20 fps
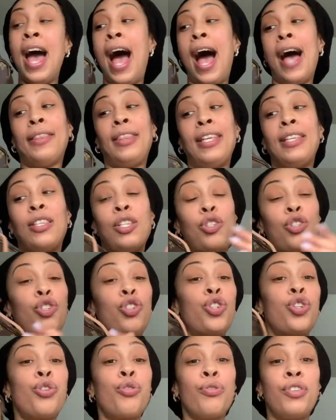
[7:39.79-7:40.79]
I think
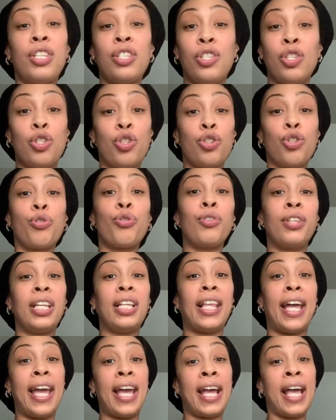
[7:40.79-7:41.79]
this is truly
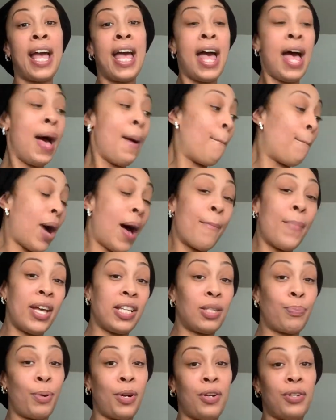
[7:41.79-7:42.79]
like my
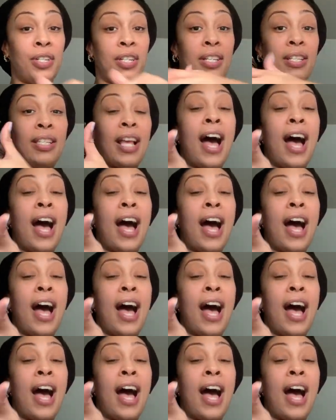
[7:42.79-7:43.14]
best purchase.